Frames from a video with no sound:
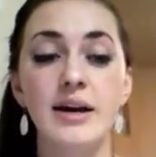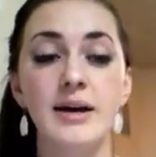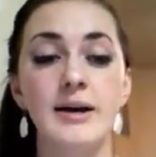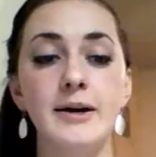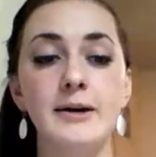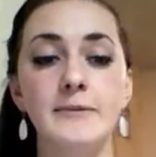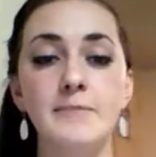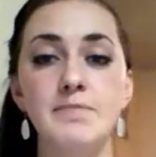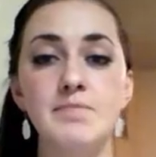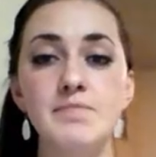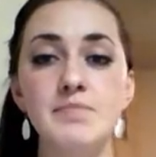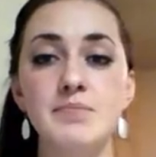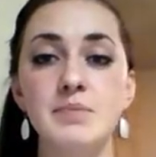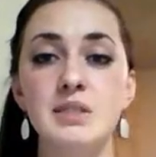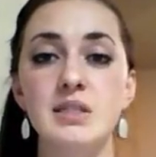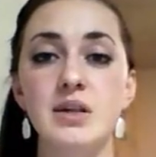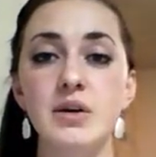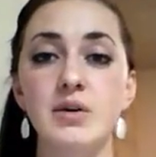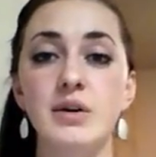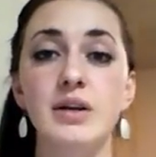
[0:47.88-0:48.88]

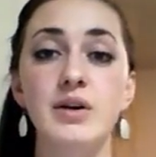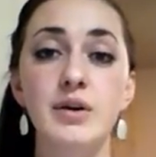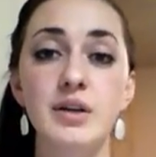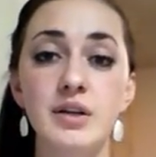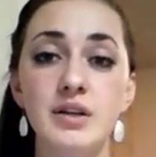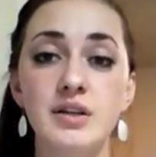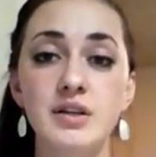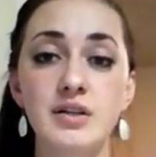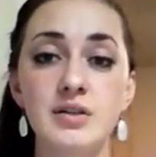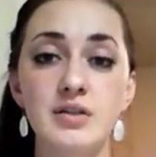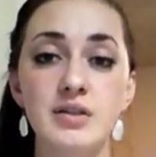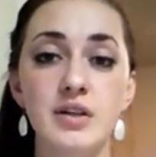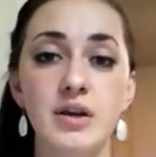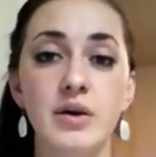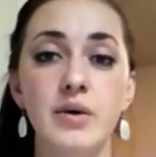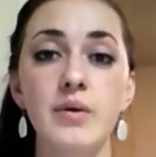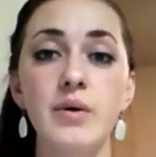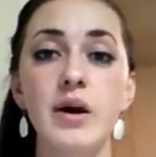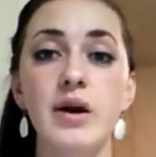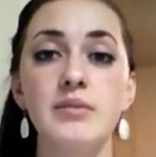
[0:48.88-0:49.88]
So in order to do
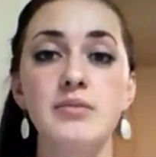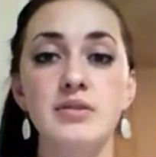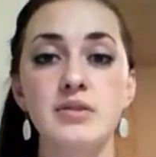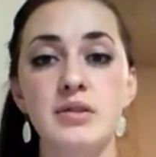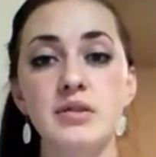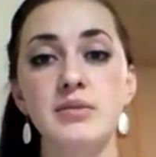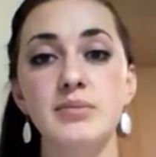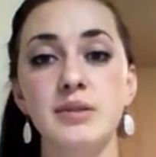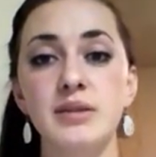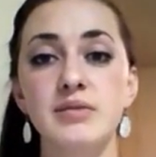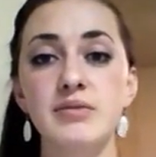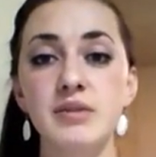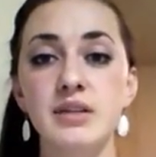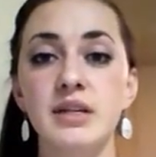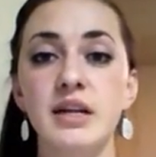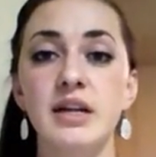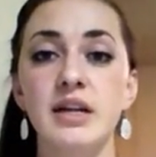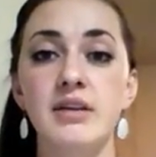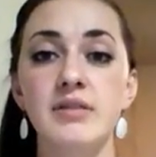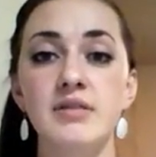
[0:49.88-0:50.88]
so, I'm just going to briefly
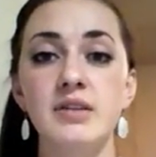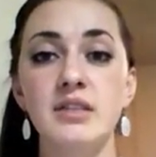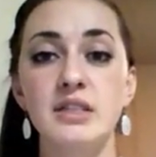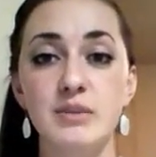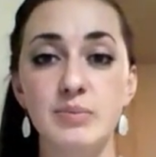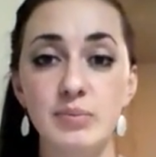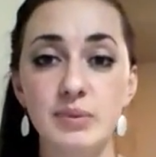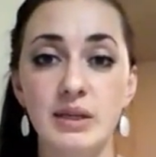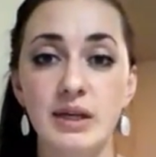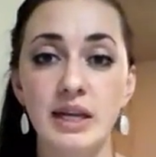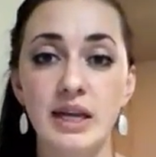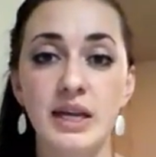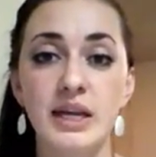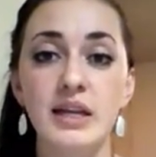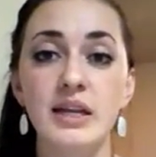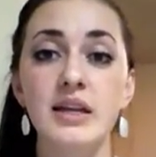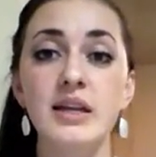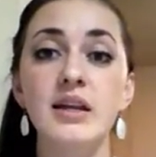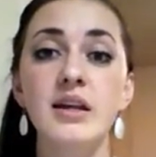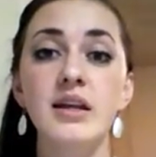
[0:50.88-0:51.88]
kind of
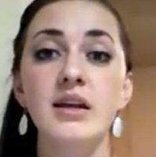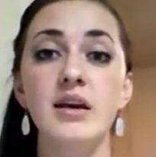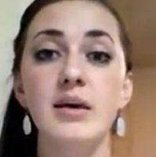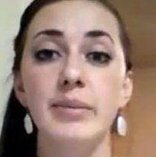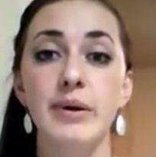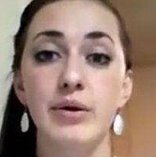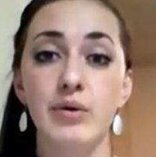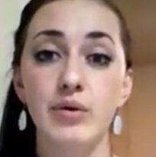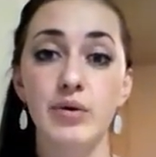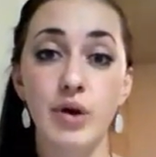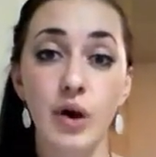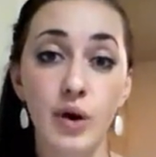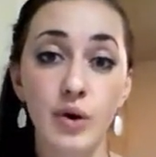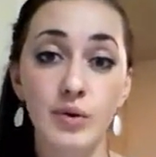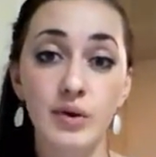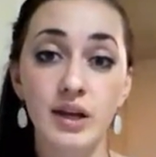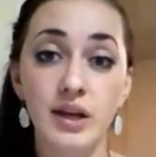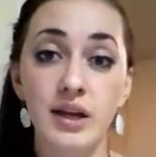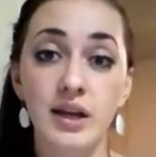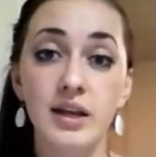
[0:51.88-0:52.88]
explain about
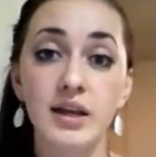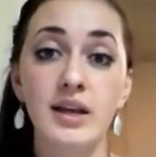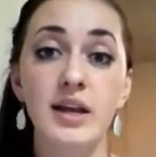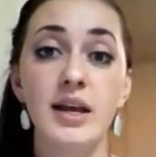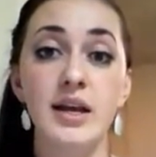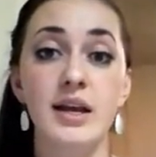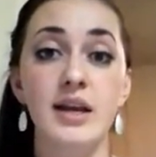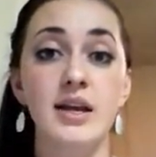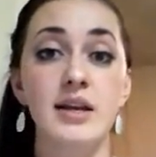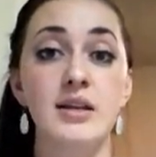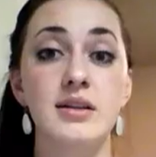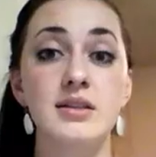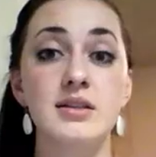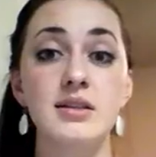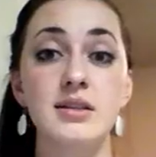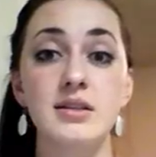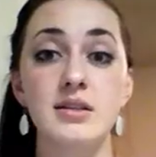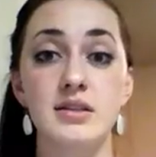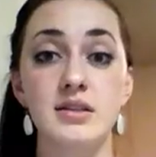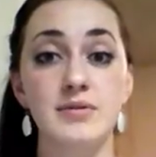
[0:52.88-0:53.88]
coding and
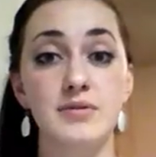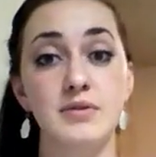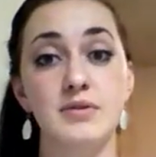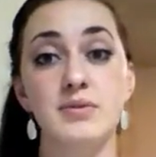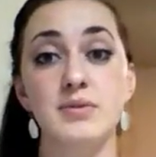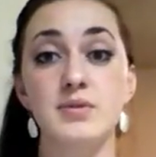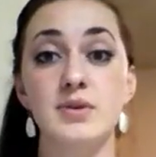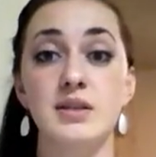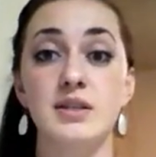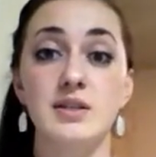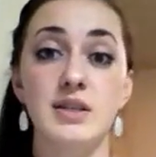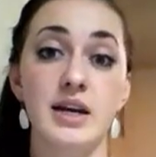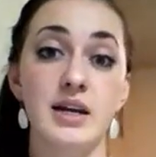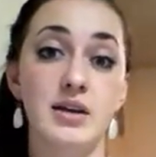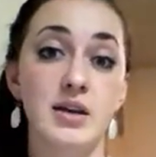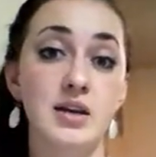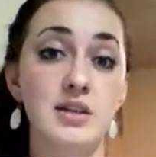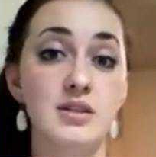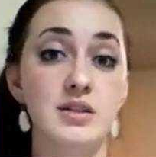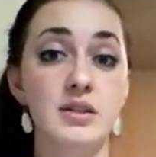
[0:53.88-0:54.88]
the difference between
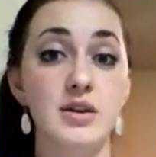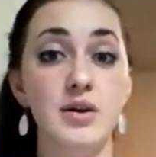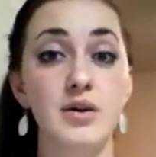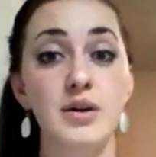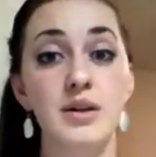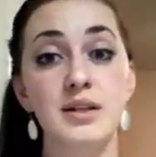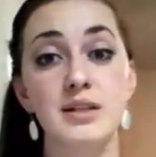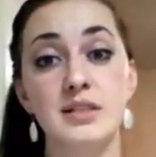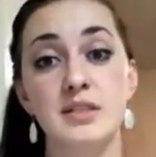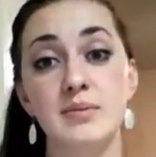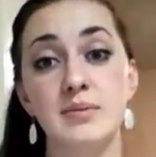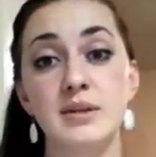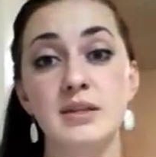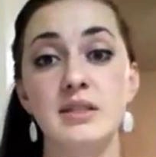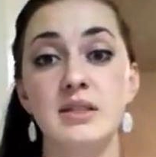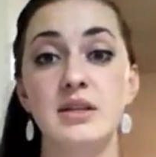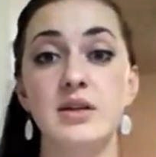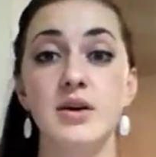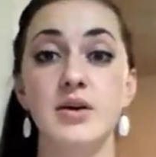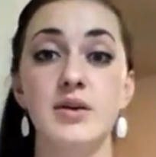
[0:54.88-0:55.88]
diagnostic coding,
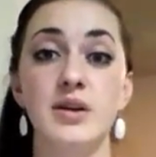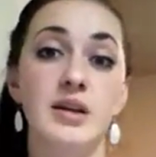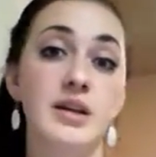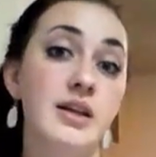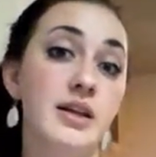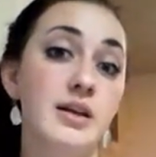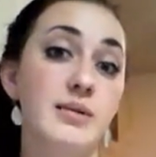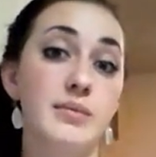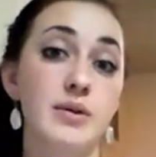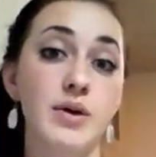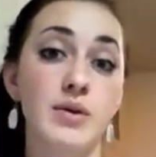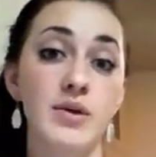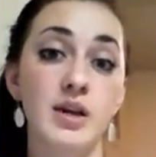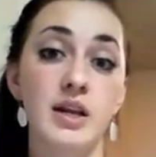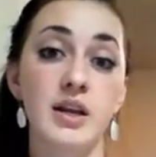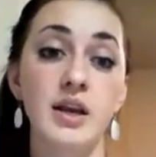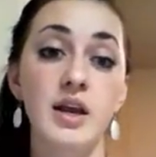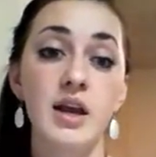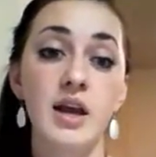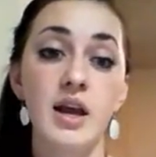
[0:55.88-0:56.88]
CPT coding, EM
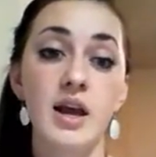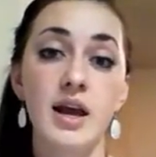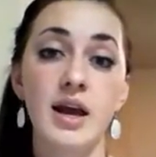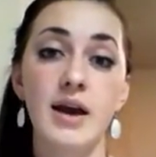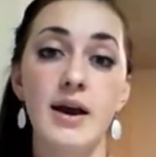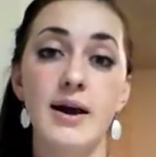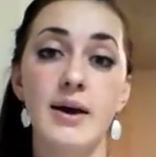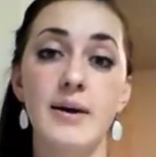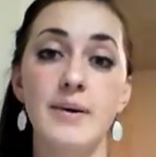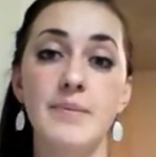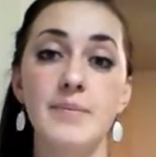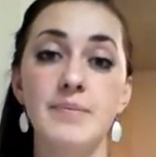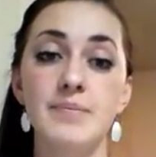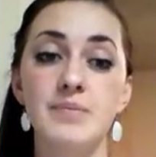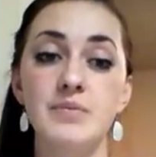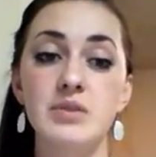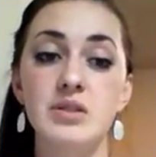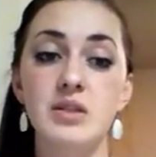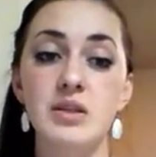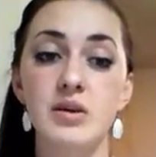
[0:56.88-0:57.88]
coding.
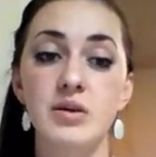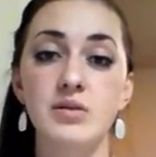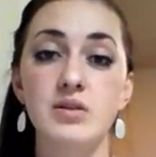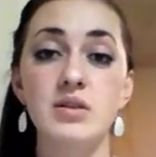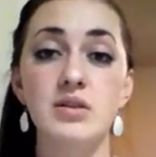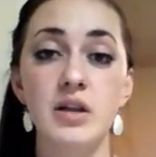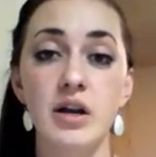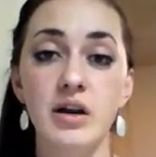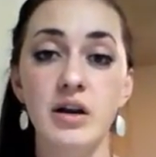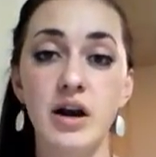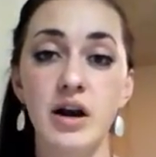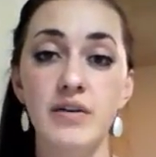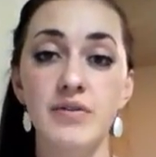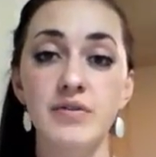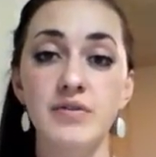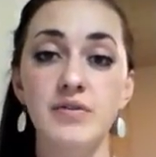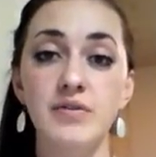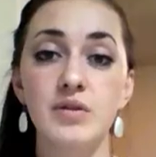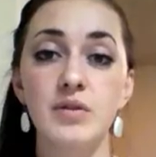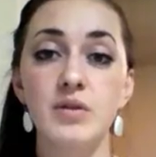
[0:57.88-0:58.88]
So to start
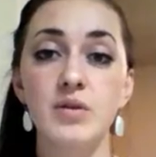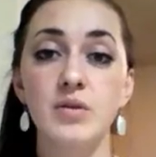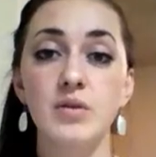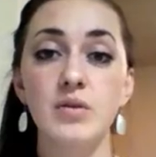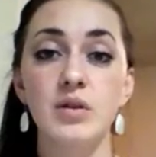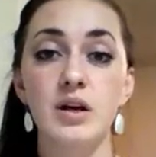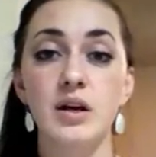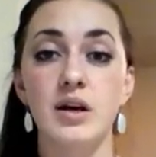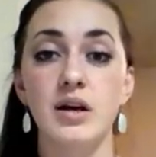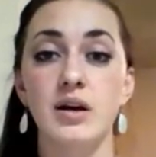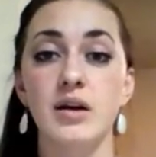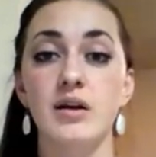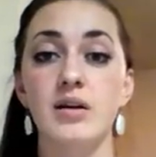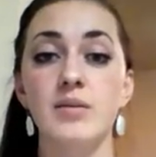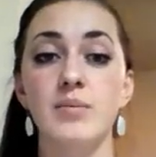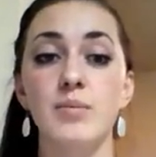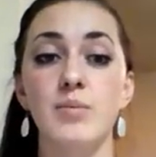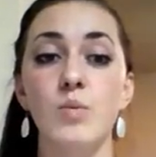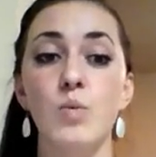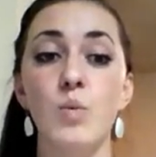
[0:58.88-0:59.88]
off,
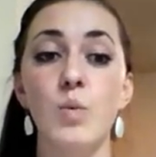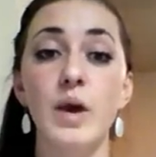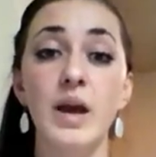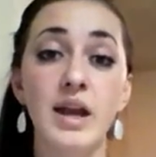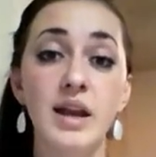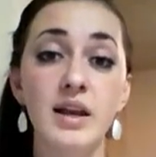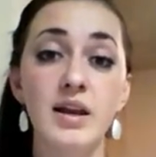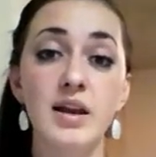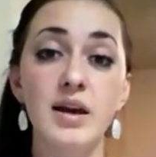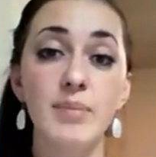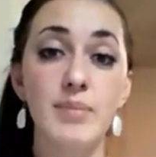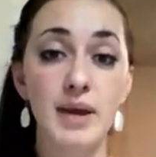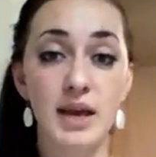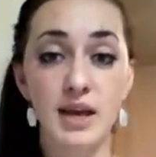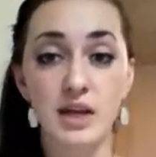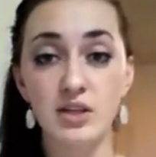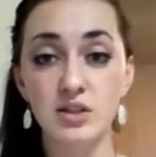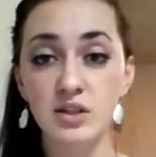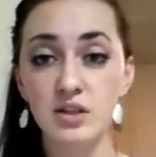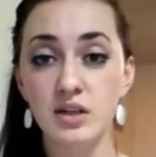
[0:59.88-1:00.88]
when a
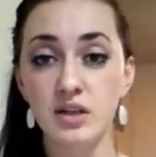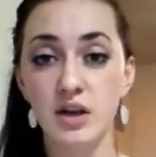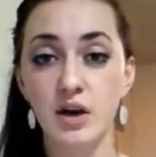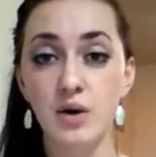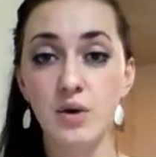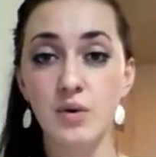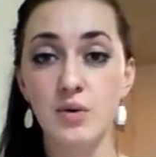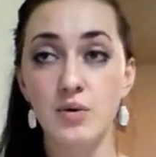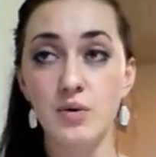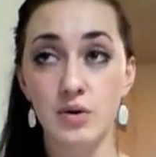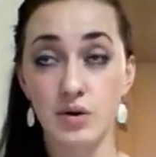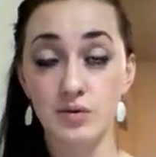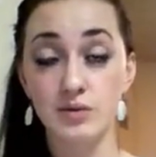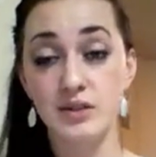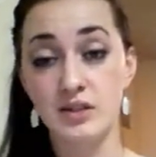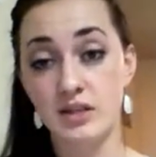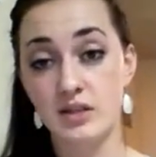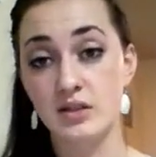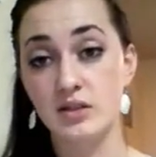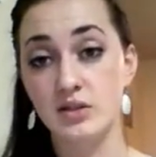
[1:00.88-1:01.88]
patient
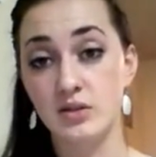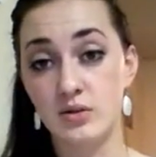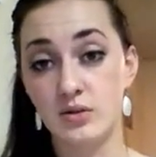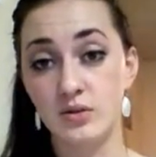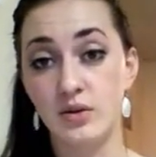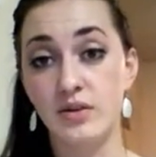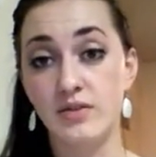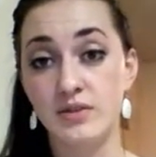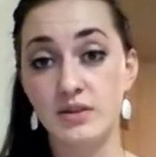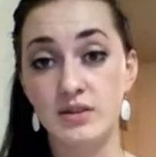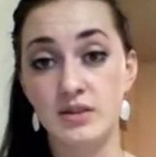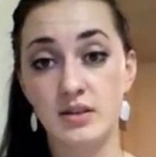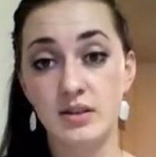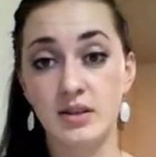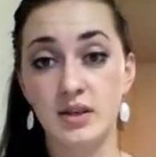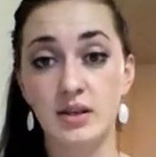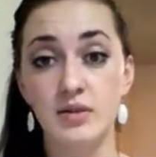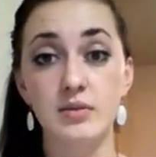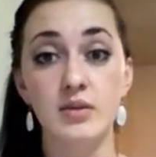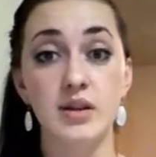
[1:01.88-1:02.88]
goes into a
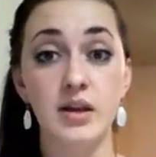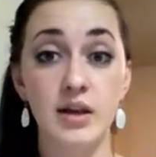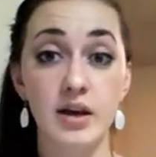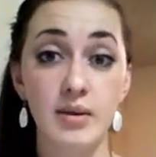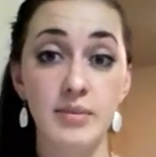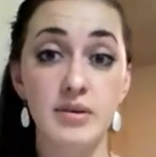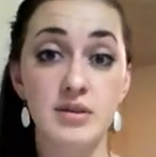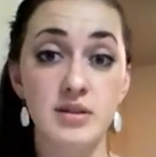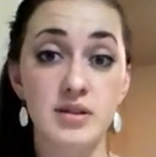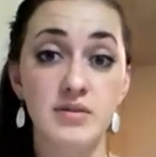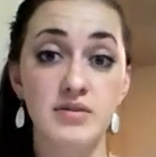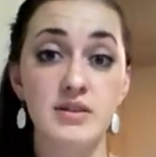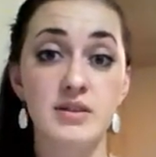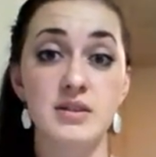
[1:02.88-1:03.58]
facility, when they come into the